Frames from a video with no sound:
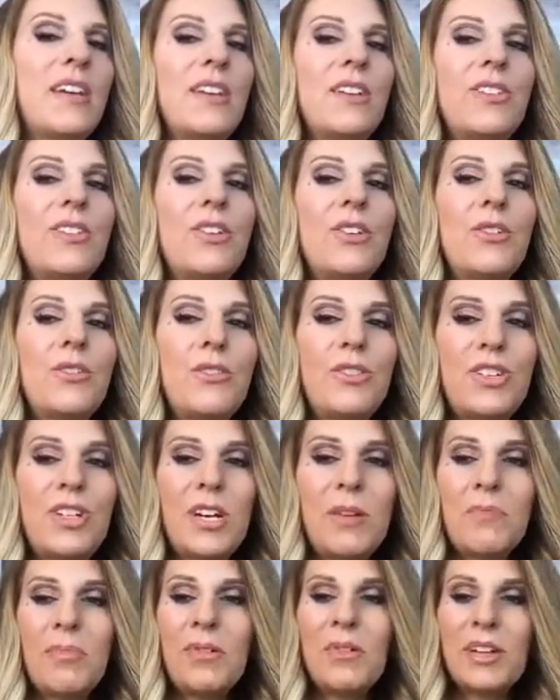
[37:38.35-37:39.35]
So
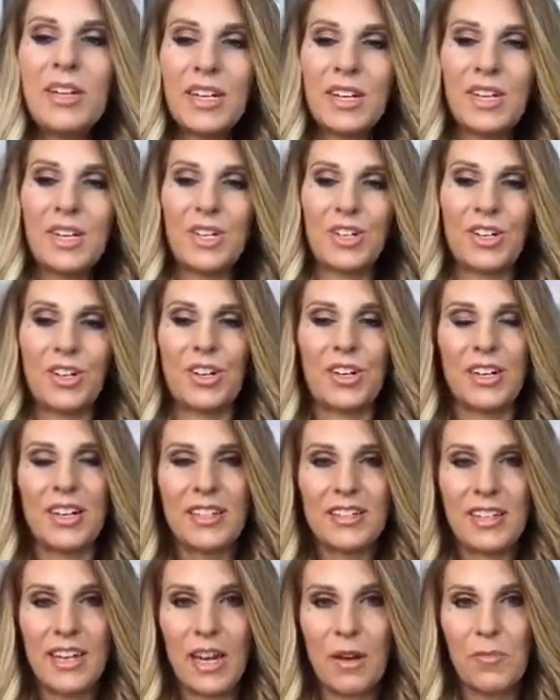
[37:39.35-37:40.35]
shampoo and conditioner,
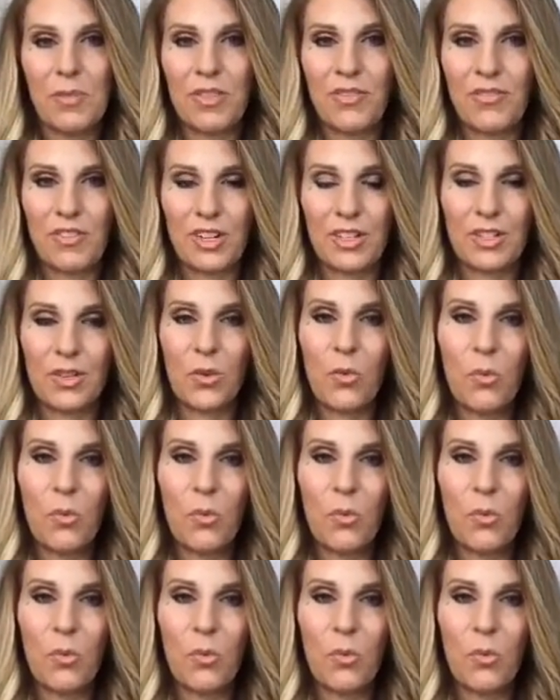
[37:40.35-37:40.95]
does it help with frizz?